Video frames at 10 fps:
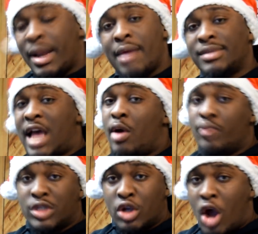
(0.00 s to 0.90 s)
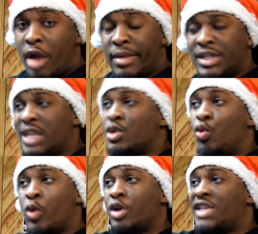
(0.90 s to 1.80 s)
Eminem's album is garbage.
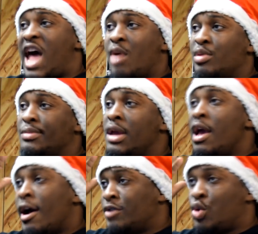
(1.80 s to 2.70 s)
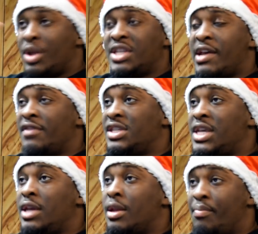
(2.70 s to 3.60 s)
That's the worst album of
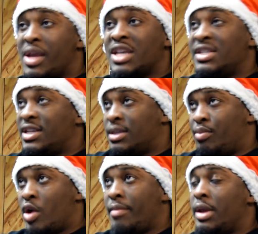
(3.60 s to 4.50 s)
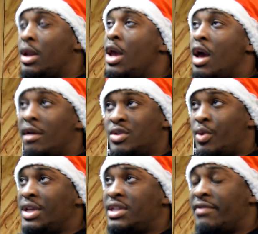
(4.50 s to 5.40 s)
2017, the biggest disappointment
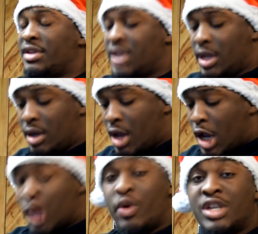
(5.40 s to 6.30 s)
of 2017.